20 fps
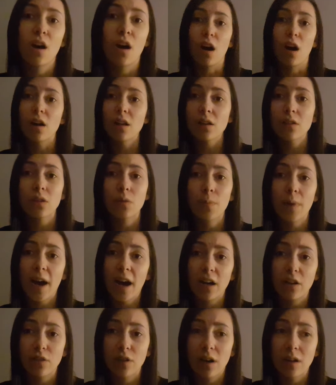all of the
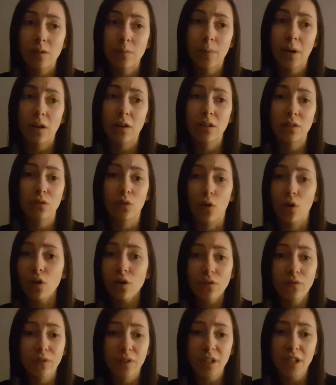background about it the
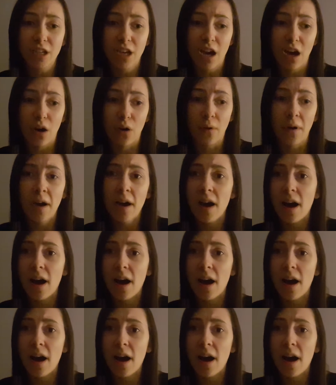whole video